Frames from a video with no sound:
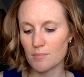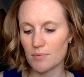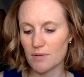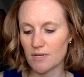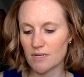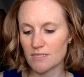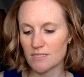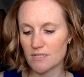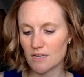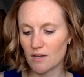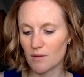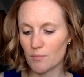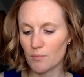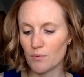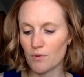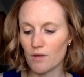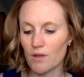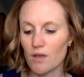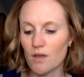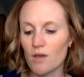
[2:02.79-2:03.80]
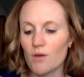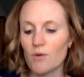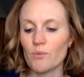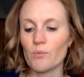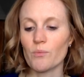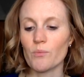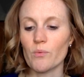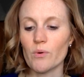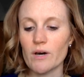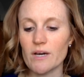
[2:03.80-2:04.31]
I picked up
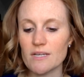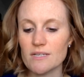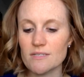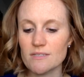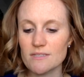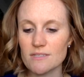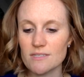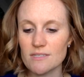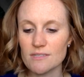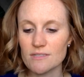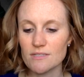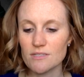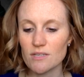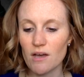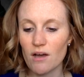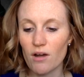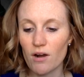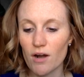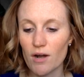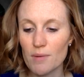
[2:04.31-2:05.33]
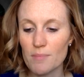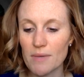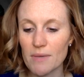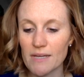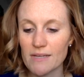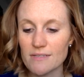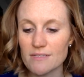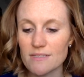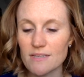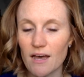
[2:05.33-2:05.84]
was this
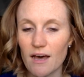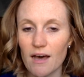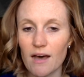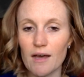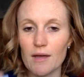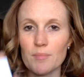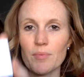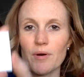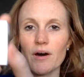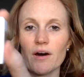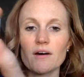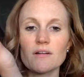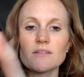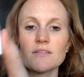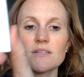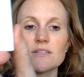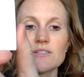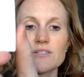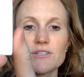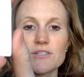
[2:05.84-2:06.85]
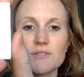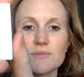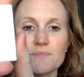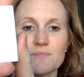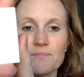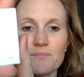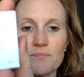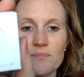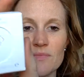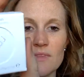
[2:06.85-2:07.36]
RMS Eye Polish.
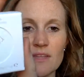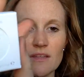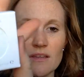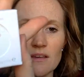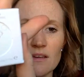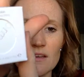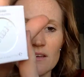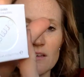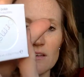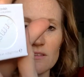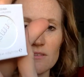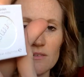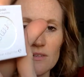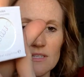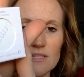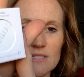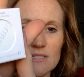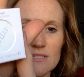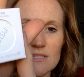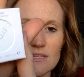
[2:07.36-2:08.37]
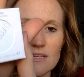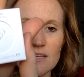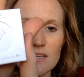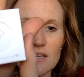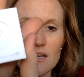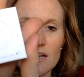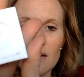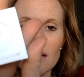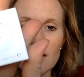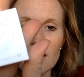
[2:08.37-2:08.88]
You can see
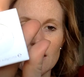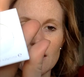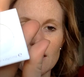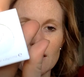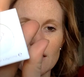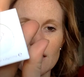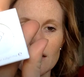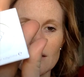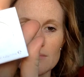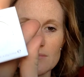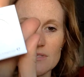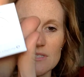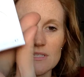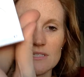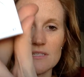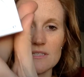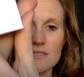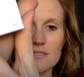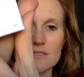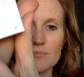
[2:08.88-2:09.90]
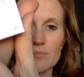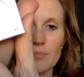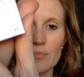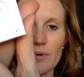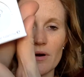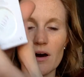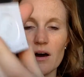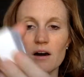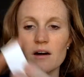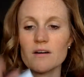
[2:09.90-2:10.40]
here it comes in this
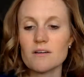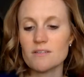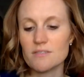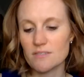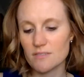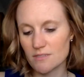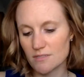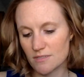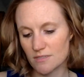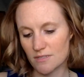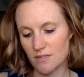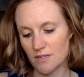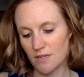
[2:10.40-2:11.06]
box.